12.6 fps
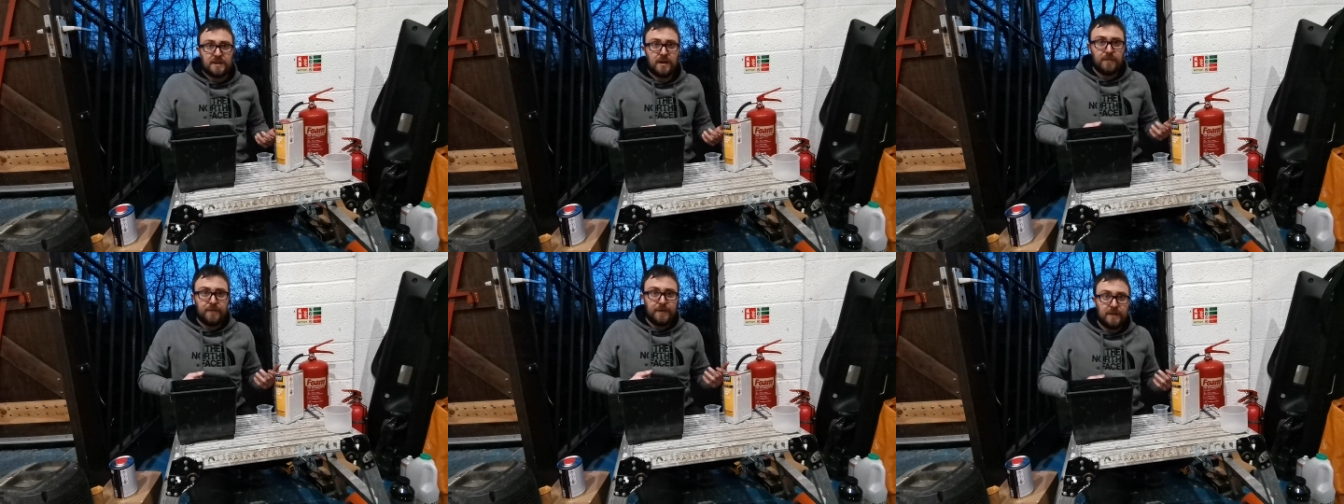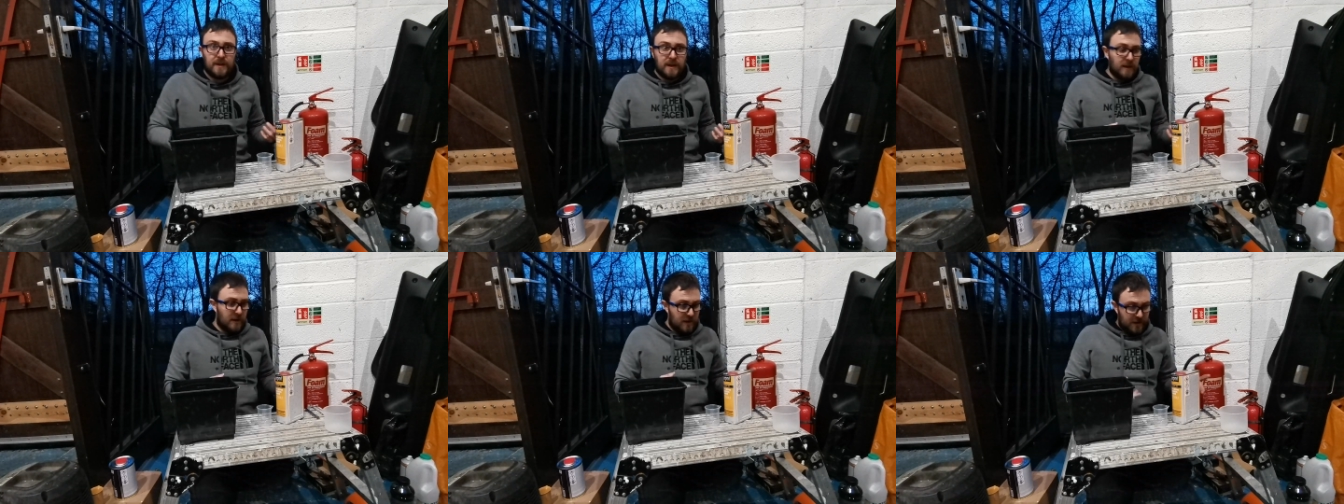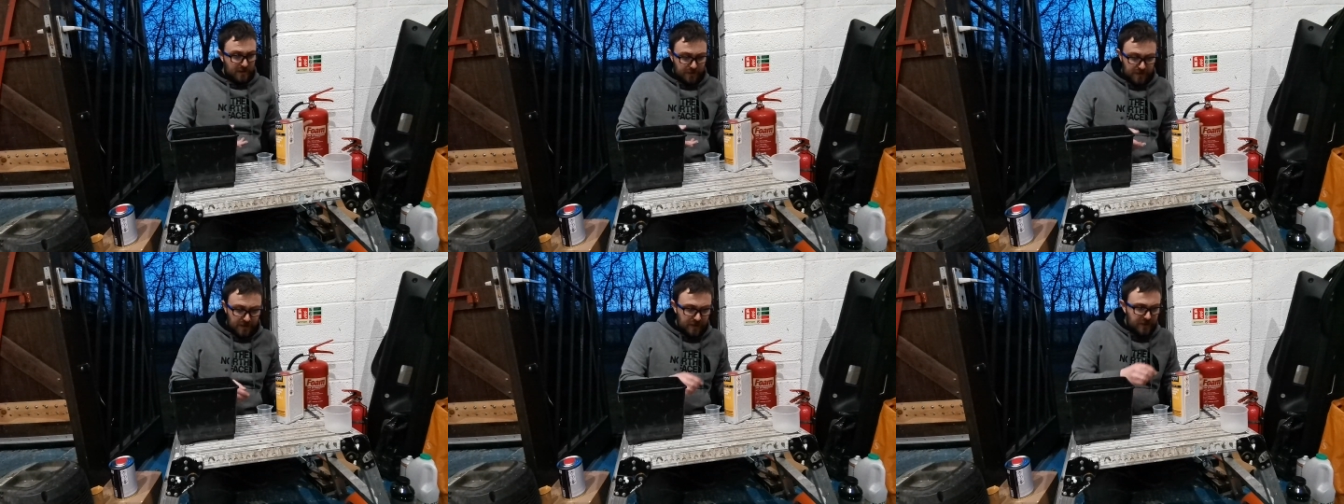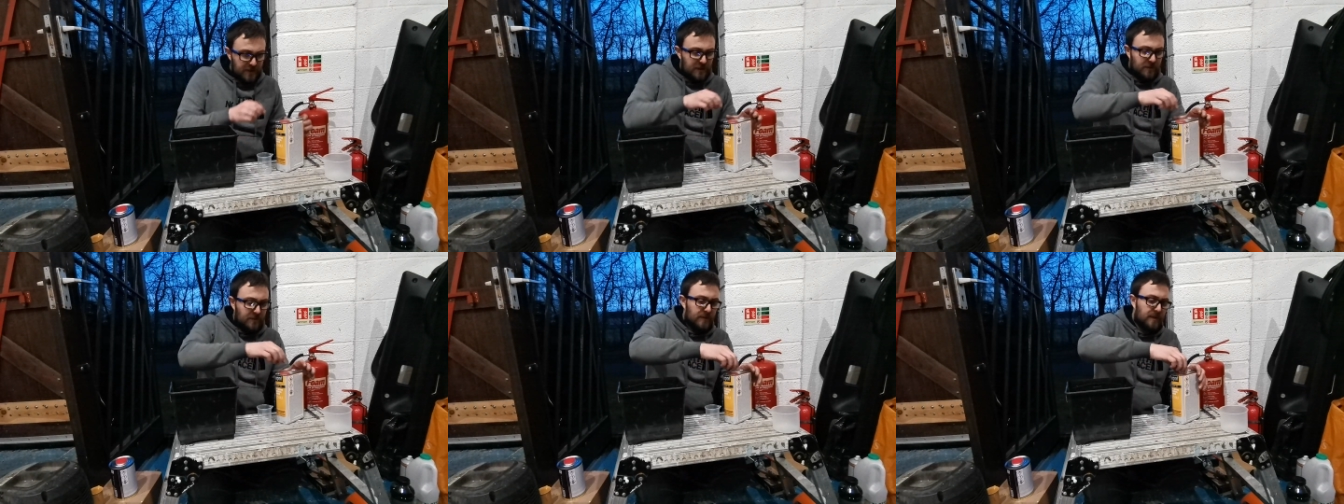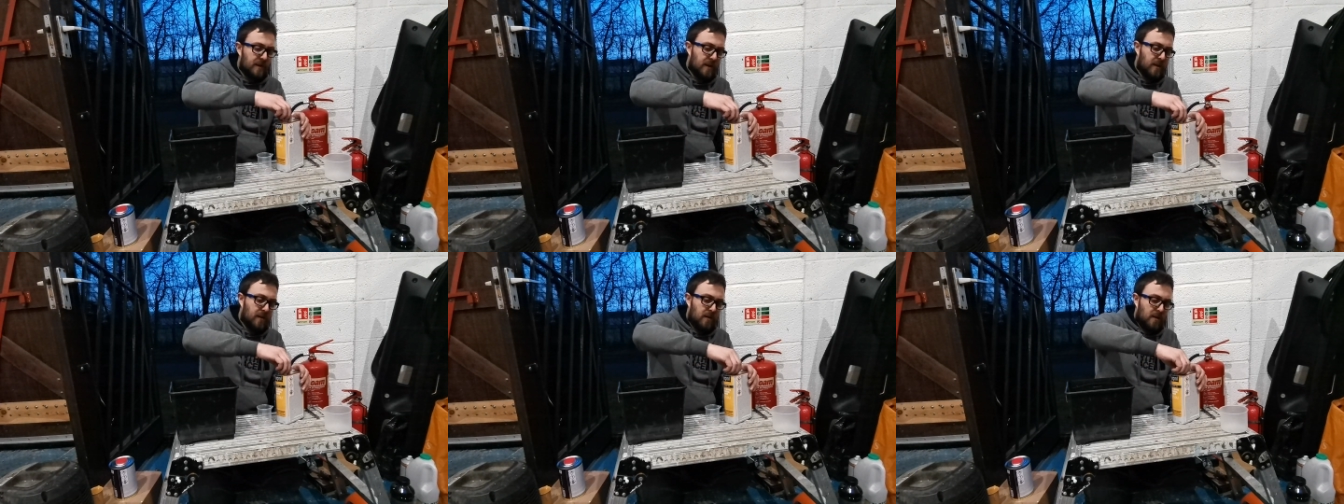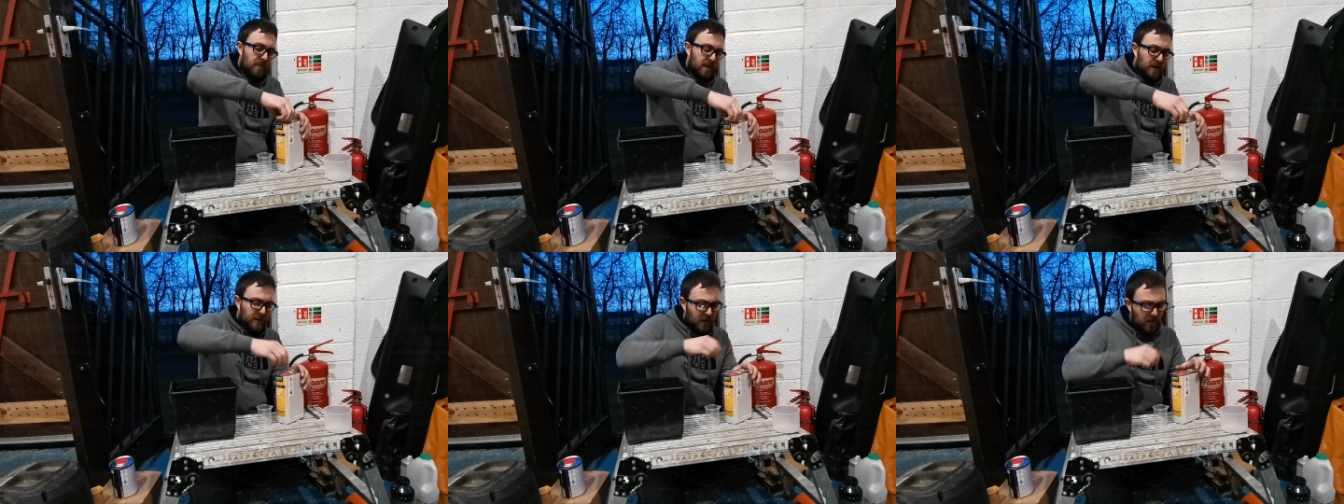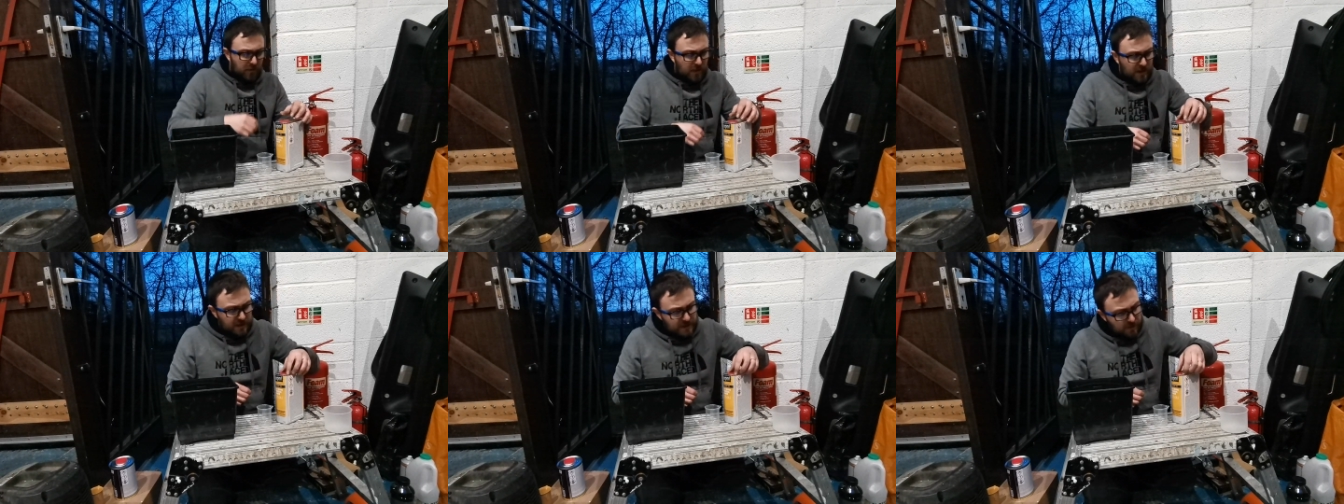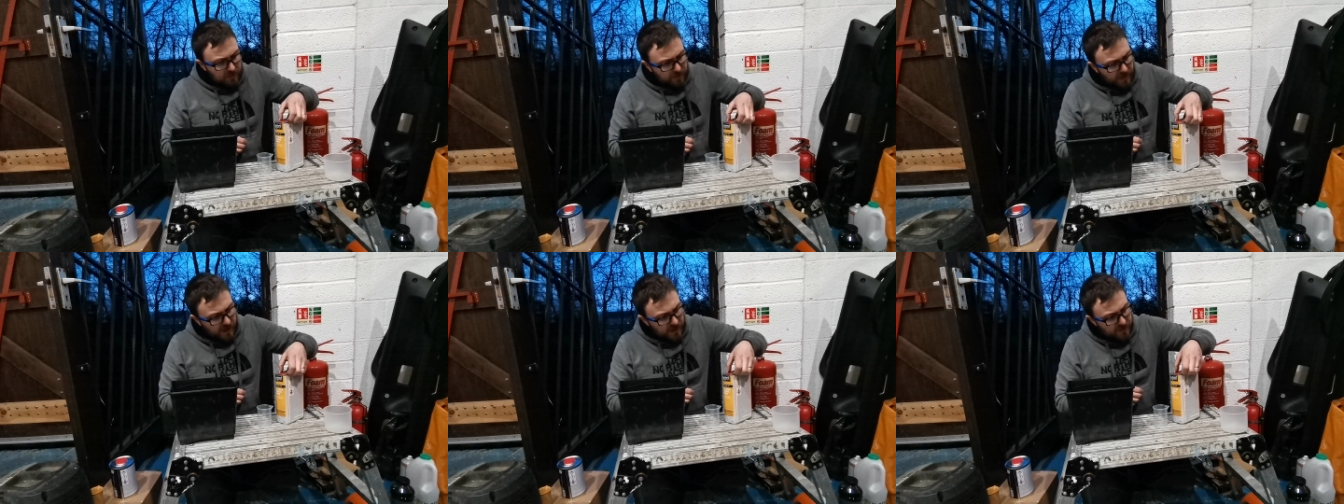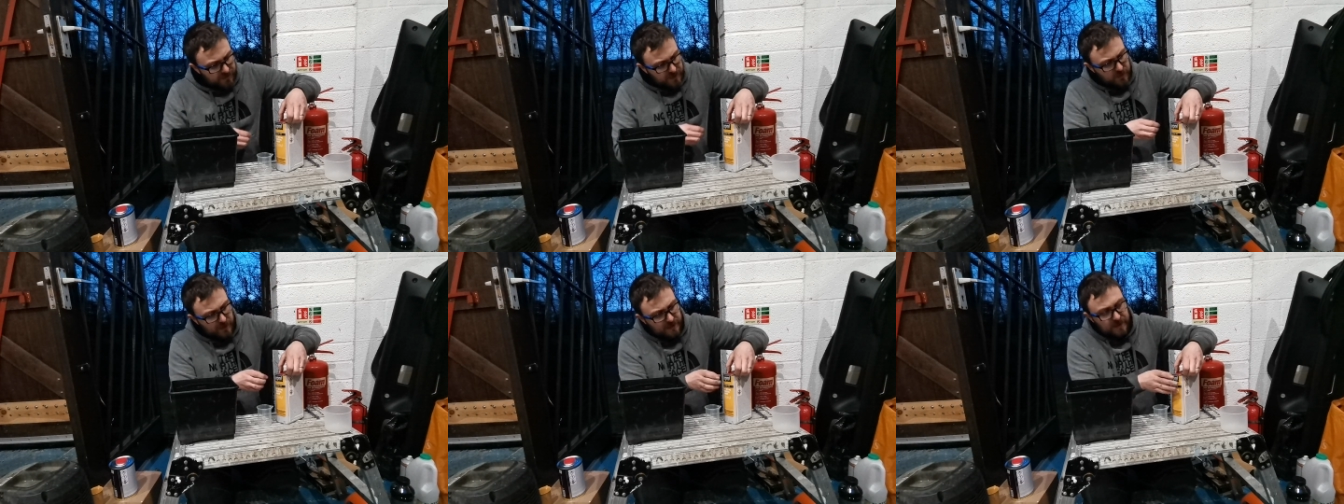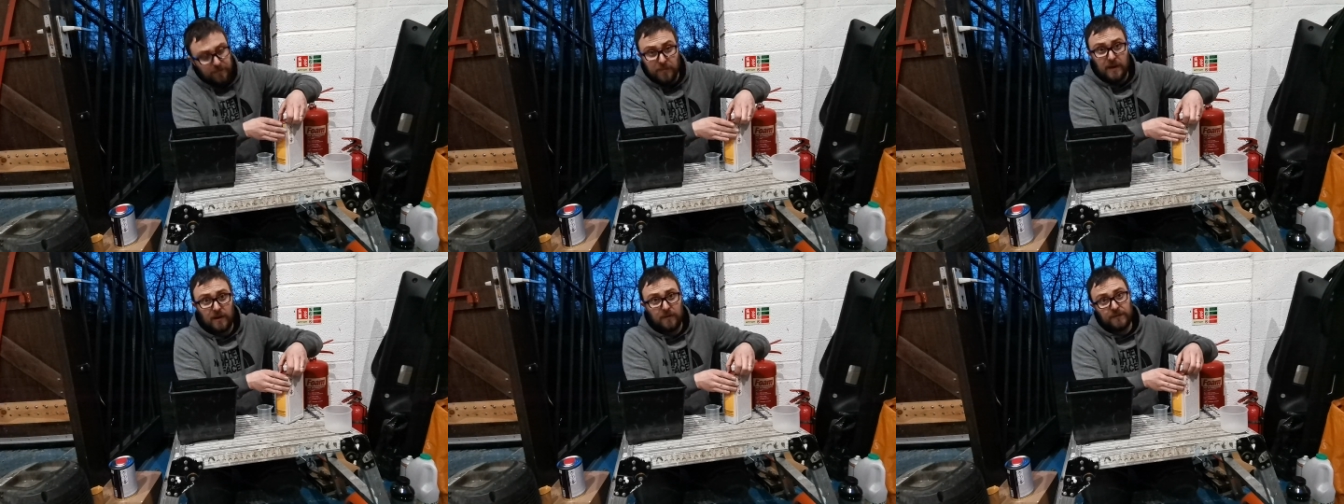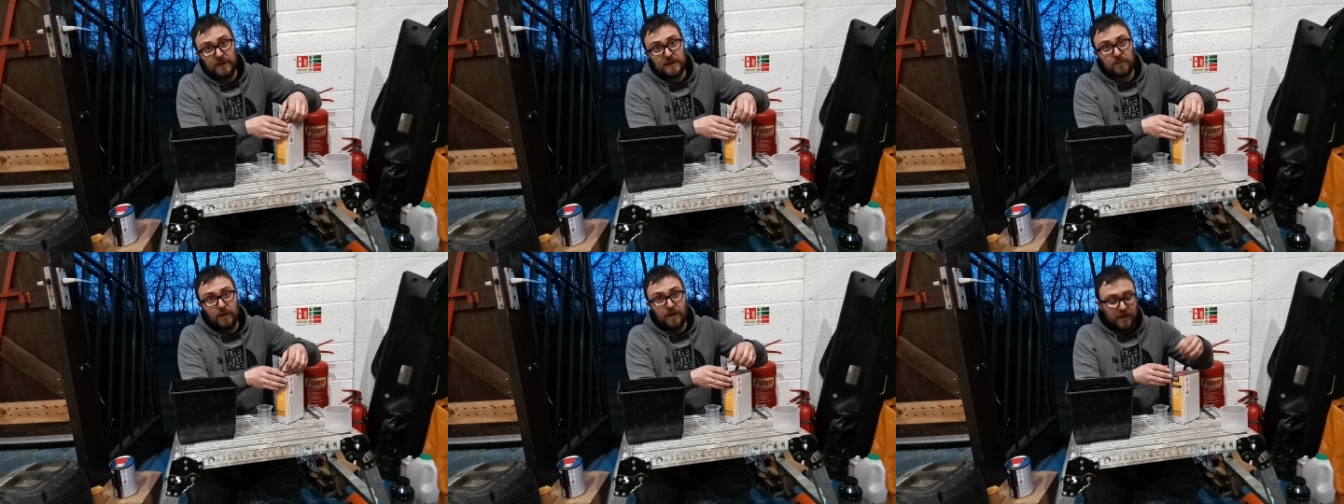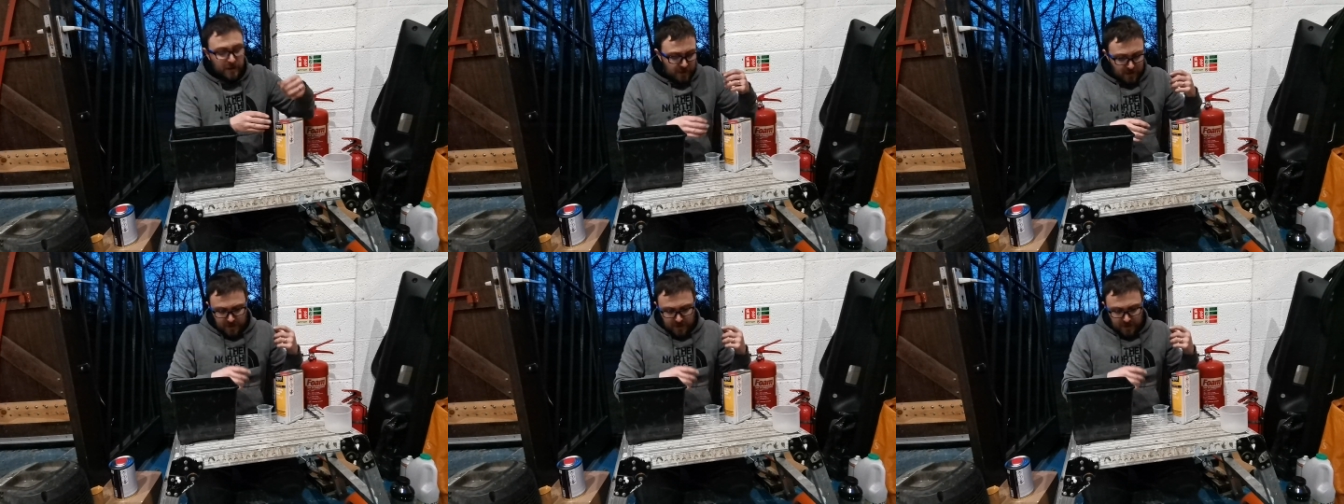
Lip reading: it's time for the thinners. So I'm going to go, like I said, with about 120 mil of this one.